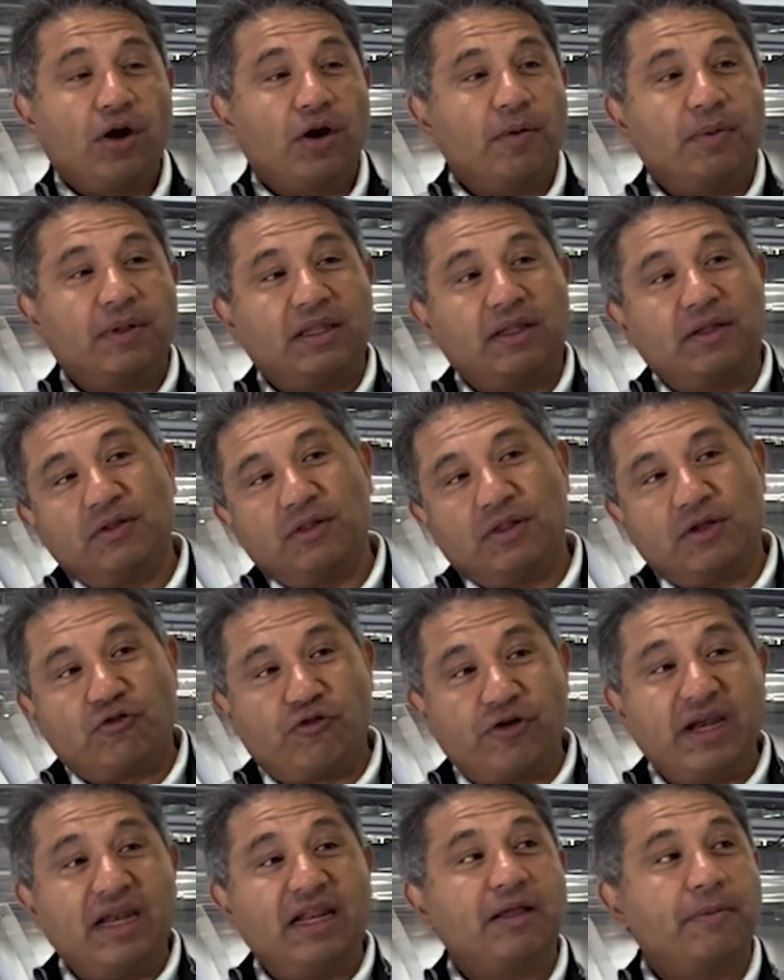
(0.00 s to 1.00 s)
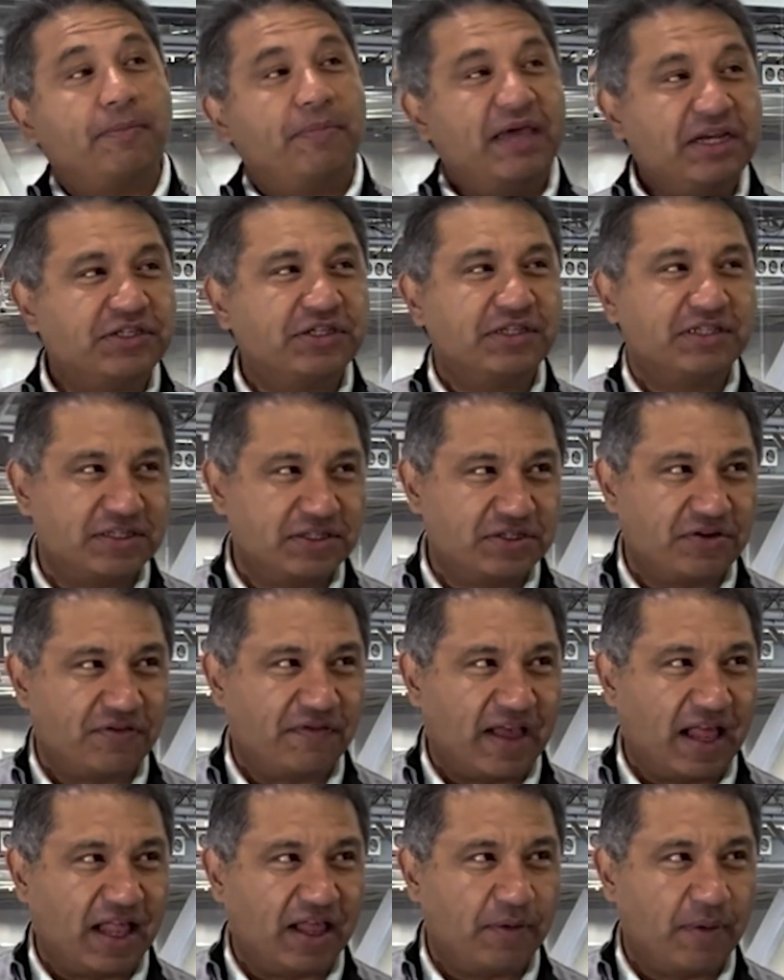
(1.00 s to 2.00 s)
No, no, but the, the, treating the patients is
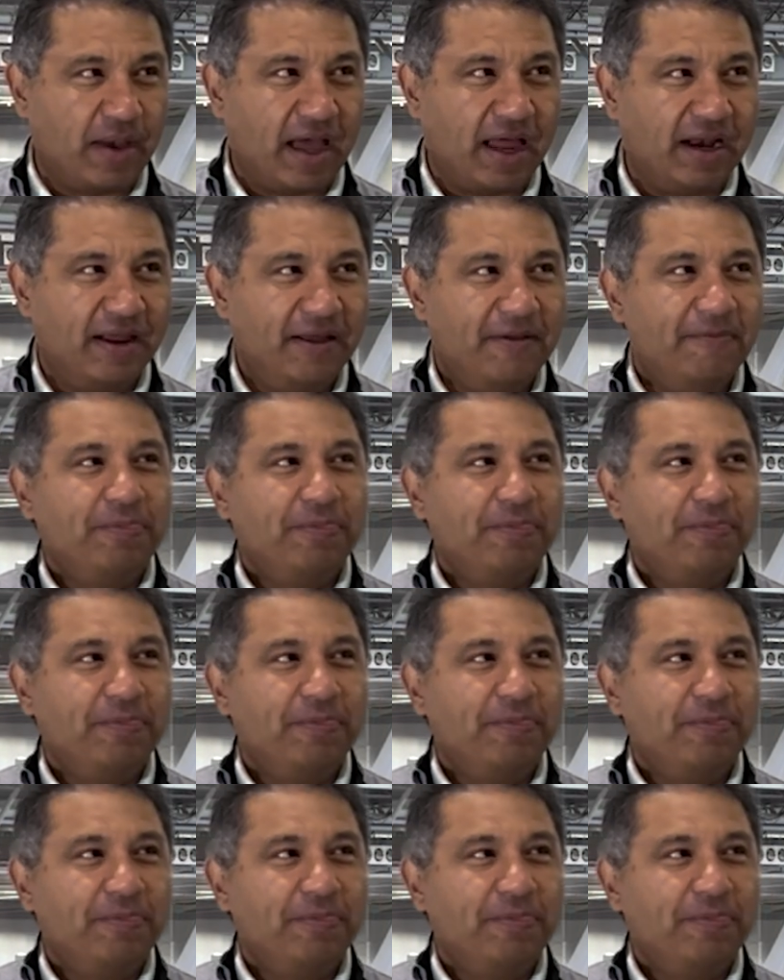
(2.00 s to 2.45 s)
their value add.